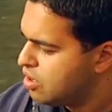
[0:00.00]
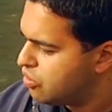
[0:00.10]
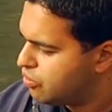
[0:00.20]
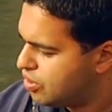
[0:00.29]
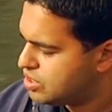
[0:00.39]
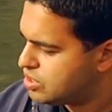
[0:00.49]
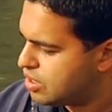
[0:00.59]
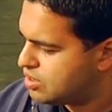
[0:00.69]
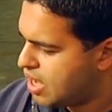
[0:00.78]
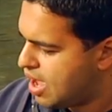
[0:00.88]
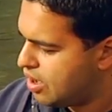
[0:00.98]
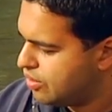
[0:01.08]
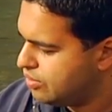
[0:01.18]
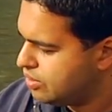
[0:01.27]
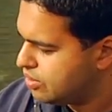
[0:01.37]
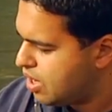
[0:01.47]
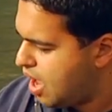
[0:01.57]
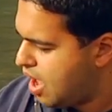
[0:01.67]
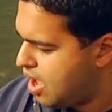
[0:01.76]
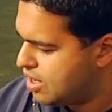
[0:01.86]
wrist down,
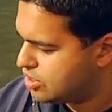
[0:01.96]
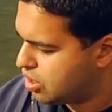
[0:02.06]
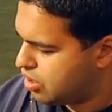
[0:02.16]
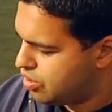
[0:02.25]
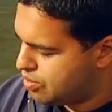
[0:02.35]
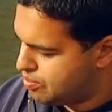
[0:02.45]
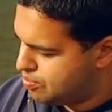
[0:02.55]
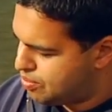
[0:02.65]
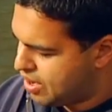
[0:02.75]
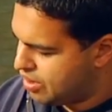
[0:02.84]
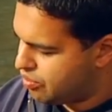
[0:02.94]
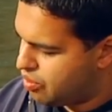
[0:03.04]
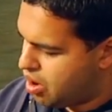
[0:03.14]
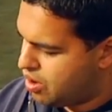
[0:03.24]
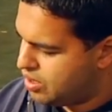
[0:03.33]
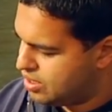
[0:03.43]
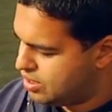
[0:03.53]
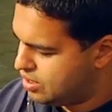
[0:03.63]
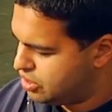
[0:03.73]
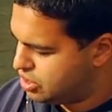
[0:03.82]
and so the butt of the rod
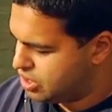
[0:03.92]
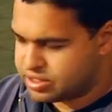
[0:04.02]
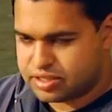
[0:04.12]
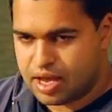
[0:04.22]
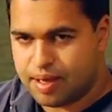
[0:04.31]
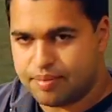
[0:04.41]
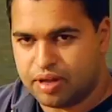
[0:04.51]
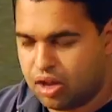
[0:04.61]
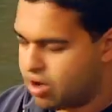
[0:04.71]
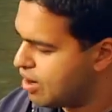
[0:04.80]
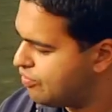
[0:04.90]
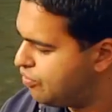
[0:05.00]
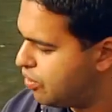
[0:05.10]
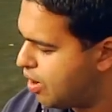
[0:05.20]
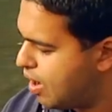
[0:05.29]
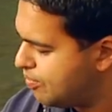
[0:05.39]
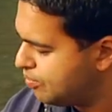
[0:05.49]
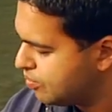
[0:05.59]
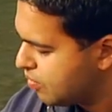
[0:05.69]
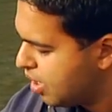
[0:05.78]
is just along our forearm,
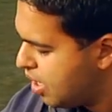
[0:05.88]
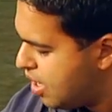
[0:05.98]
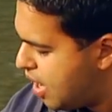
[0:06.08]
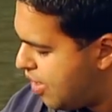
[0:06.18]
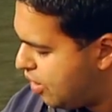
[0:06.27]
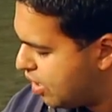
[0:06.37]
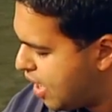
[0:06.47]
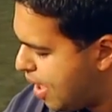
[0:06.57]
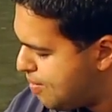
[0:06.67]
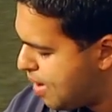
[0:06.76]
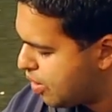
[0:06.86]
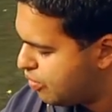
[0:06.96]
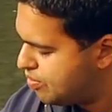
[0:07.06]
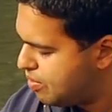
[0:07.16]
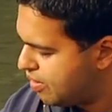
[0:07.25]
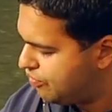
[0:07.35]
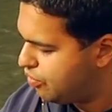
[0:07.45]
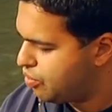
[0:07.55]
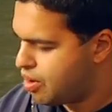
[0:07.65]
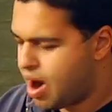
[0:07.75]
and then I come back with my
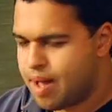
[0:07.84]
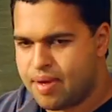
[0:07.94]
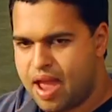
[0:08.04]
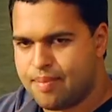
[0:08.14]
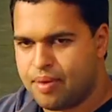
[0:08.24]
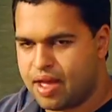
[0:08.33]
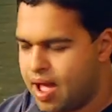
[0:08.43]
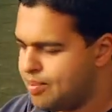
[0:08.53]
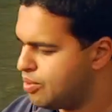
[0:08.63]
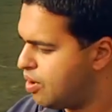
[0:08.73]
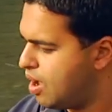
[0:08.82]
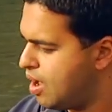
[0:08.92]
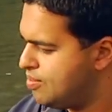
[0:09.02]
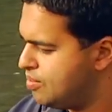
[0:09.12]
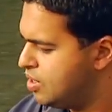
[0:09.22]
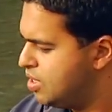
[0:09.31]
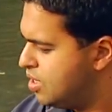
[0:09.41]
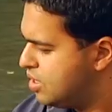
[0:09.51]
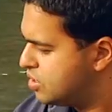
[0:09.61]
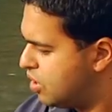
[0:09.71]
forearm and my upper arm.
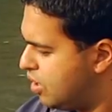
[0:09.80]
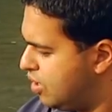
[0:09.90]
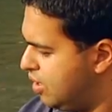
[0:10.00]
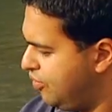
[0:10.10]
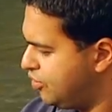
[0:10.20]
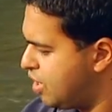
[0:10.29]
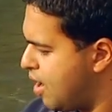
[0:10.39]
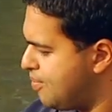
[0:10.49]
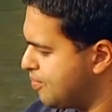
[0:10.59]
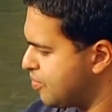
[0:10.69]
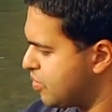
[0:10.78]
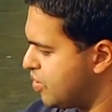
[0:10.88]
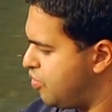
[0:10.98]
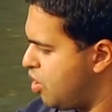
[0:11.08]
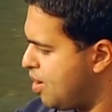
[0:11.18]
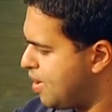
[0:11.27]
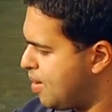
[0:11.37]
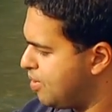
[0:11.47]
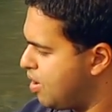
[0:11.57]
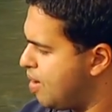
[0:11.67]
So I lift up, forearm and
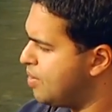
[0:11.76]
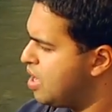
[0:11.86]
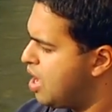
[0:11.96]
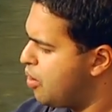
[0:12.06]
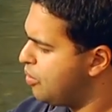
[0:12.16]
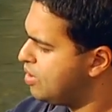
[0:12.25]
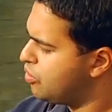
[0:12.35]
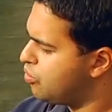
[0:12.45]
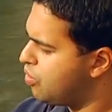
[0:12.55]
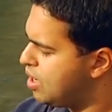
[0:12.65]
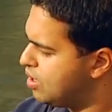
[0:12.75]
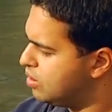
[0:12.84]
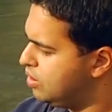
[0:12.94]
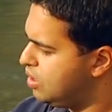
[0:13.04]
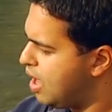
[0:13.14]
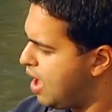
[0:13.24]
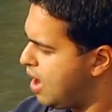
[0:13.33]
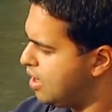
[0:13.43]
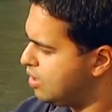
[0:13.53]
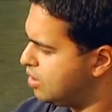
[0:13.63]
upper arm, and when the reel
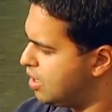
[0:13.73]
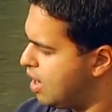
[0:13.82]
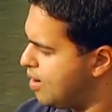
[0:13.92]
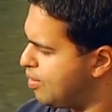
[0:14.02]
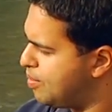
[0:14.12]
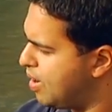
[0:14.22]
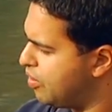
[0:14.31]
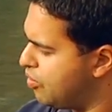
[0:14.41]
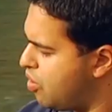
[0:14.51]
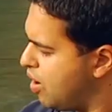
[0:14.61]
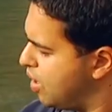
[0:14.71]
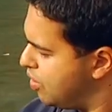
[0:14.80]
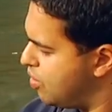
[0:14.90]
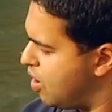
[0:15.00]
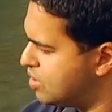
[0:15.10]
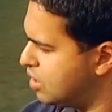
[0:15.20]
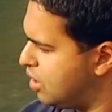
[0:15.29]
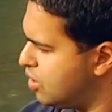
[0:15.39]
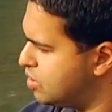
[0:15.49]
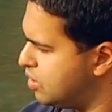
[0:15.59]
and the butt of the rod are nice and
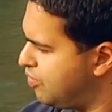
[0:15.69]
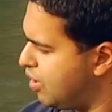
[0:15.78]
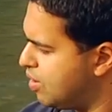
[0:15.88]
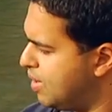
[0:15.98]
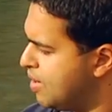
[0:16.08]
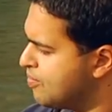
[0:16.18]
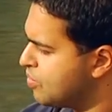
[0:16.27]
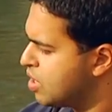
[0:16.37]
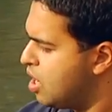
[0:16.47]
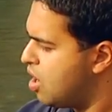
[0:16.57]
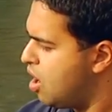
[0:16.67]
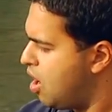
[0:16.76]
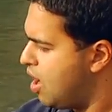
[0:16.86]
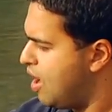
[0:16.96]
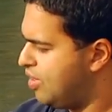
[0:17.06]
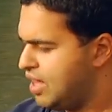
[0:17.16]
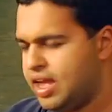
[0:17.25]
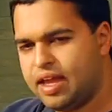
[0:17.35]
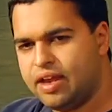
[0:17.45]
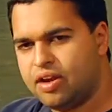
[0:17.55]
close in front of me, at the
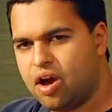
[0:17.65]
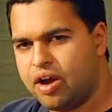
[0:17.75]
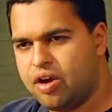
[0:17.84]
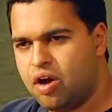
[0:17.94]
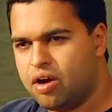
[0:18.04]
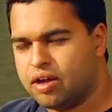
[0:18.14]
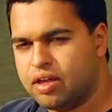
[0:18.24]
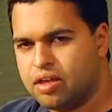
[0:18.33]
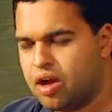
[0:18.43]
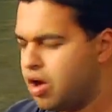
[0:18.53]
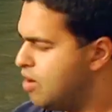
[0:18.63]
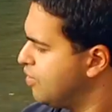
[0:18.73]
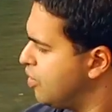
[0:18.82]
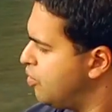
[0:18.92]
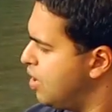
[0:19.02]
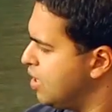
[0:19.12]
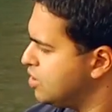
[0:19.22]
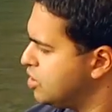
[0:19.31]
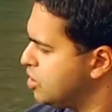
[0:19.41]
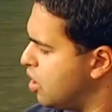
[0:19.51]
end I knock over the
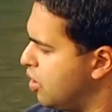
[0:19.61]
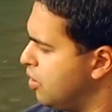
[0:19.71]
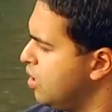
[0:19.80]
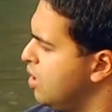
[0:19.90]
wrist. So